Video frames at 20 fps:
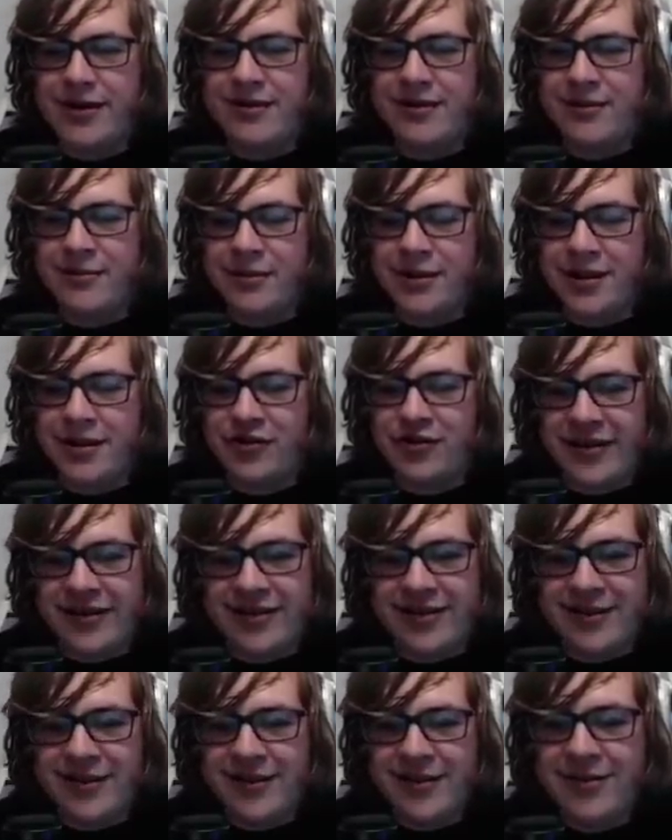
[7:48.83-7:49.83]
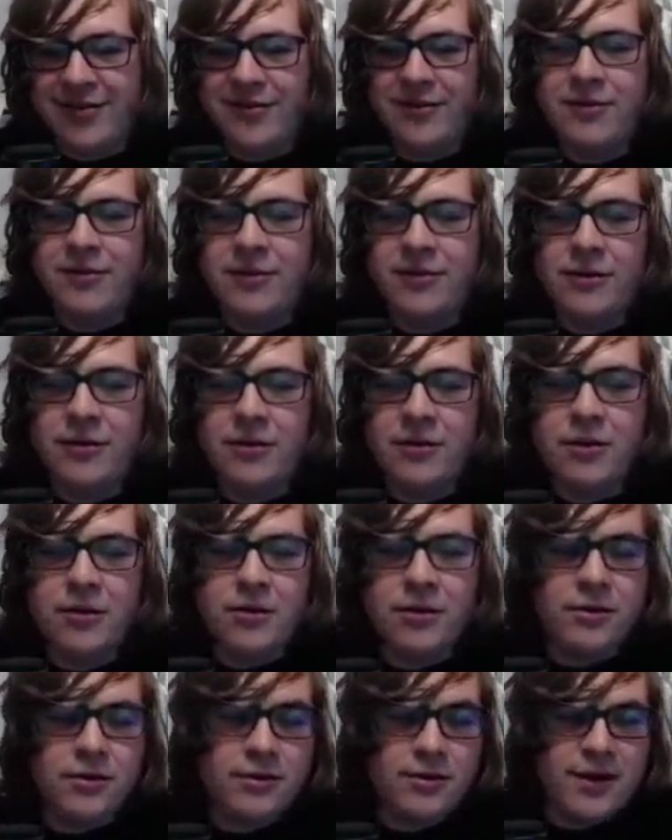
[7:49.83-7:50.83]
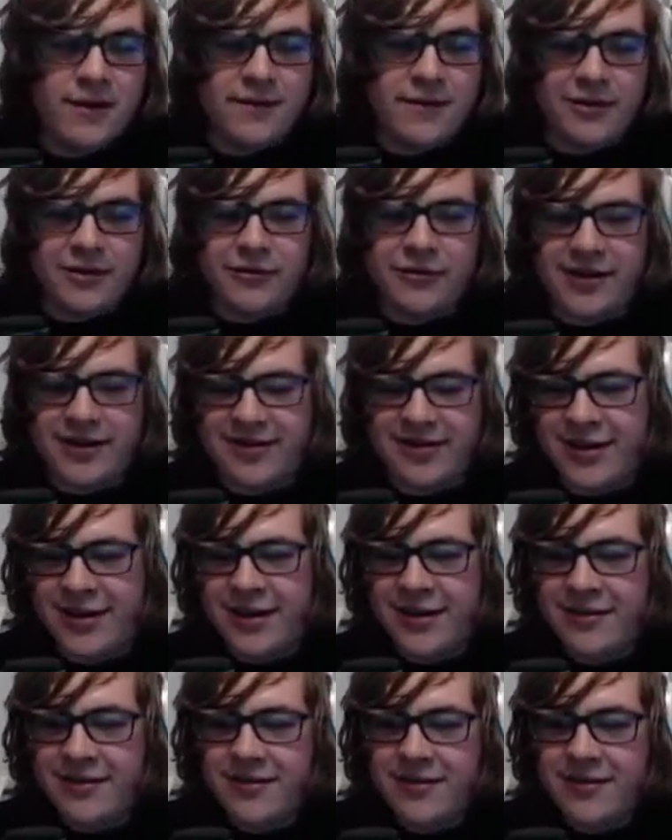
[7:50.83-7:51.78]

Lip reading: to where that chest is, if done correctly.